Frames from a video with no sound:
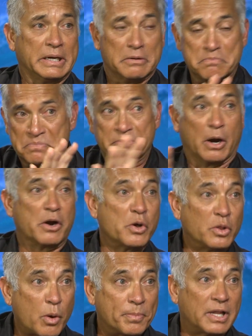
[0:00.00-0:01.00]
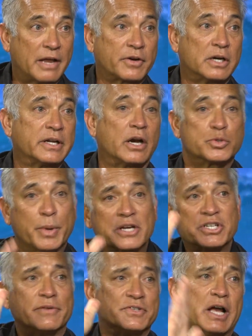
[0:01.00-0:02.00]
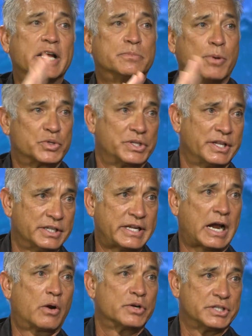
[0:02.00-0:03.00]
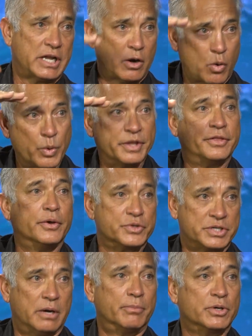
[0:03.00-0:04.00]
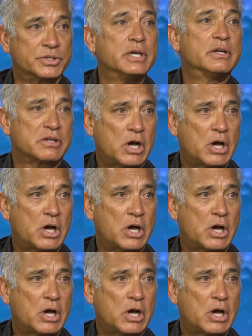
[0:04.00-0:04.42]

know there are no open lifeguard towers, we actually have signs posted on the towers now with those numbers,